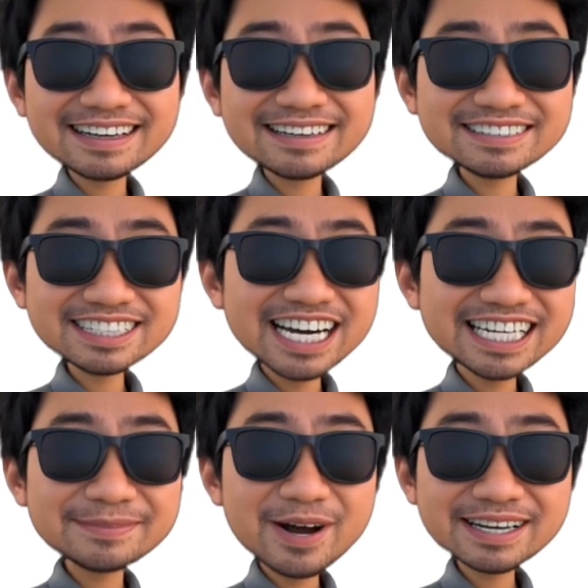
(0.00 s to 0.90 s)

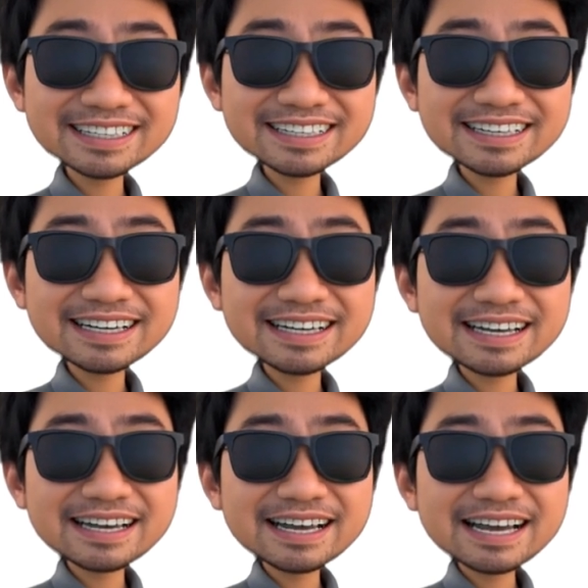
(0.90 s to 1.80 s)
Starting point.
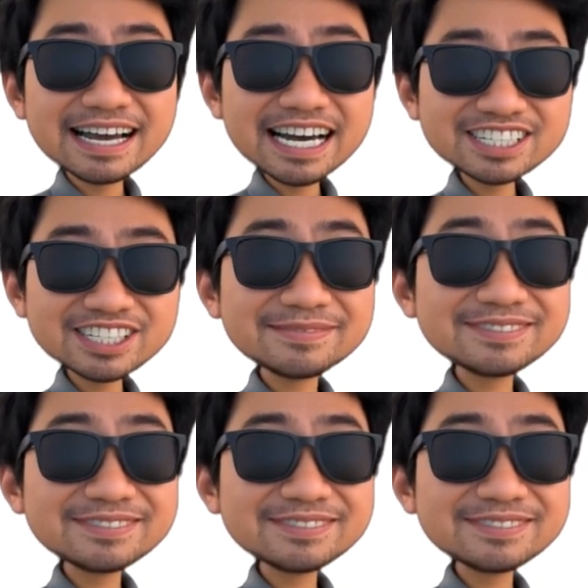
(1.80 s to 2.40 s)
Assume